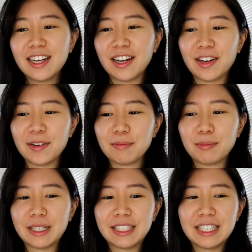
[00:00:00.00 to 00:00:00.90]

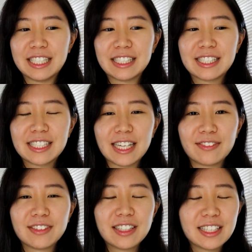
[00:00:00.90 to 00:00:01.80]
But it's
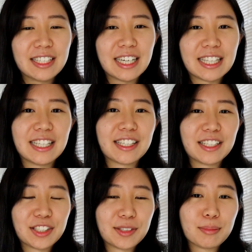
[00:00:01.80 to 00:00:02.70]
definitely, I think, a
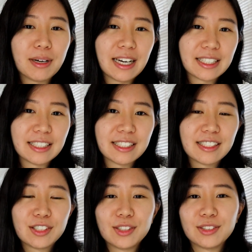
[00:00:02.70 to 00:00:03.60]
good practice
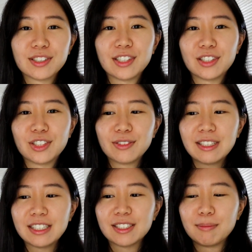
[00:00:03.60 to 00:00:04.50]
to start
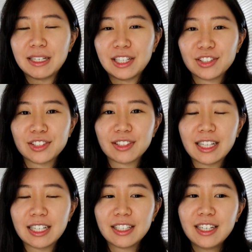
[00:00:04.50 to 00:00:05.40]
doing, just making sure
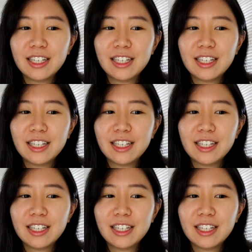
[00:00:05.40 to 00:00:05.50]
that